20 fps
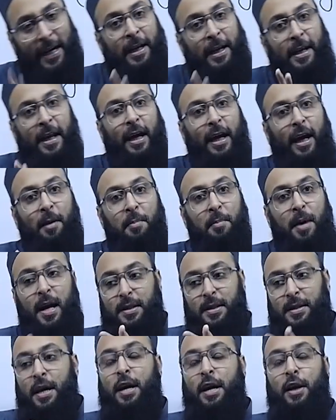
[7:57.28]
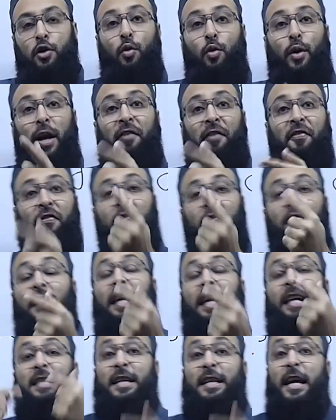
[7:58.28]
technical marks, you get
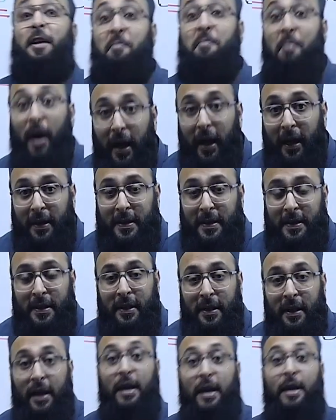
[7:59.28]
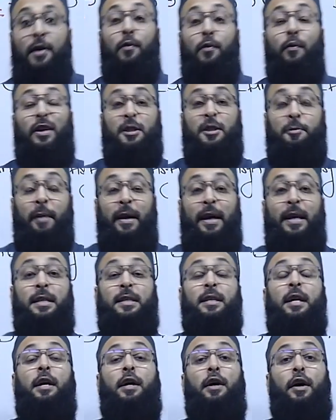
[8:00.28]
free 10 marks, which
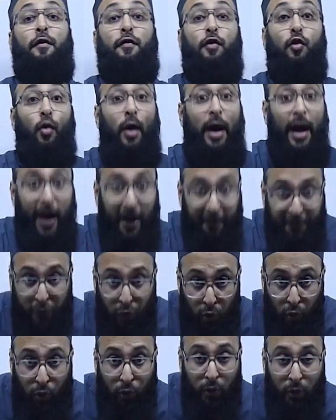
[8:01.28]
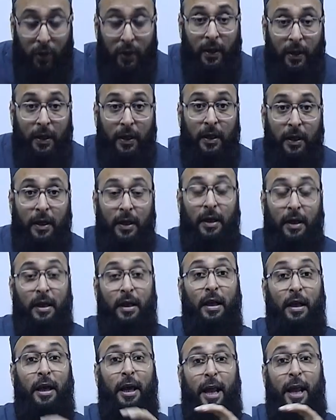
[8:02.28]
means if you have to
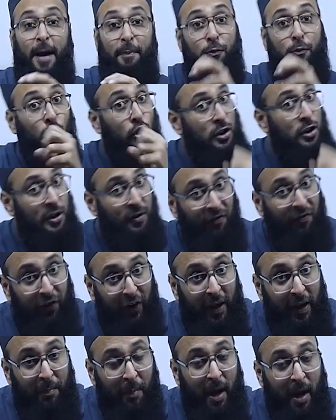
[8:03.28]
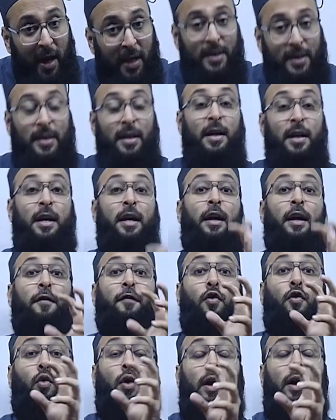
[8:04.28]
grab those free marks,
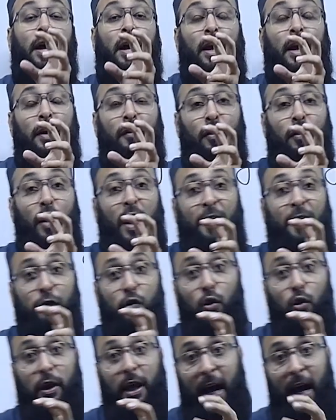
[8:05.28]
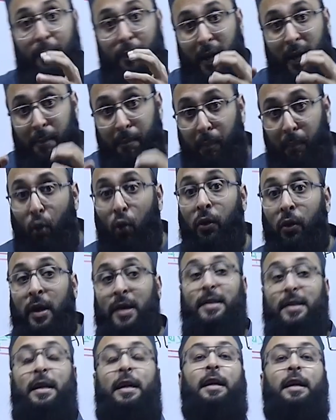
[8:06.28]
if you have to grab that
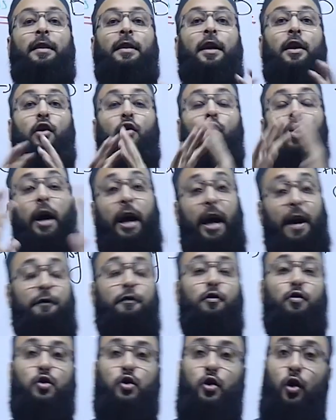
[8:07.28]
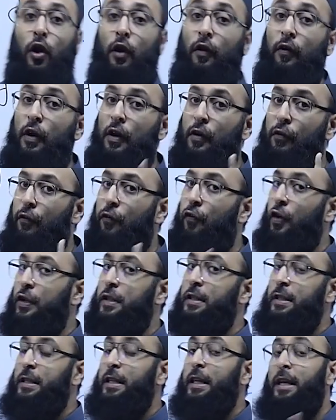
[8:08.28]
bonus, then you have to solve
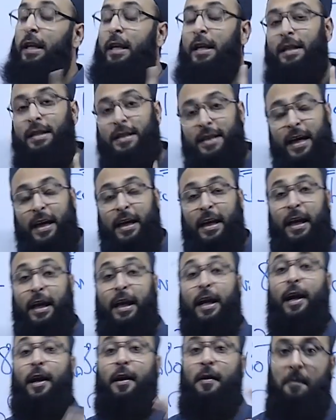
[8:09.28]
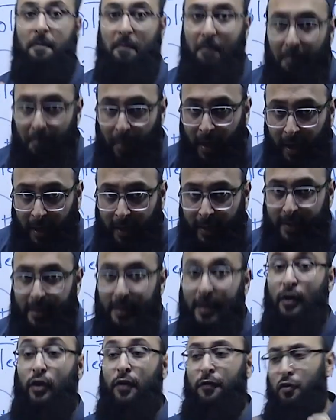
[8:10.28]
40 technical
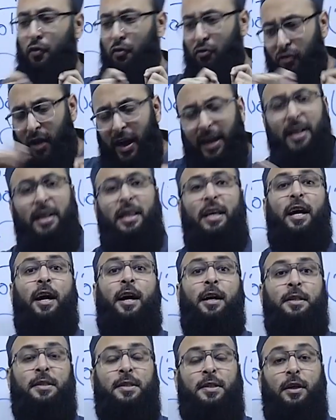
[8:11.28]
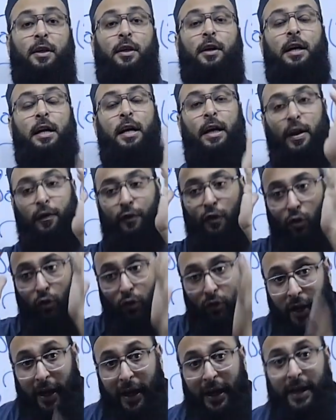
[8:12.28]
marks. You have to write the answer. If you
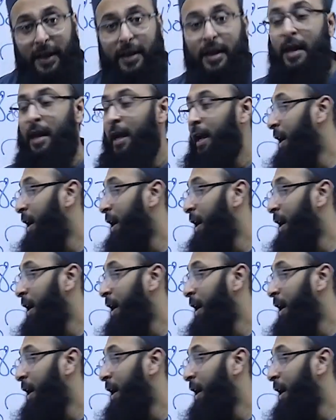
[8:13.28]
write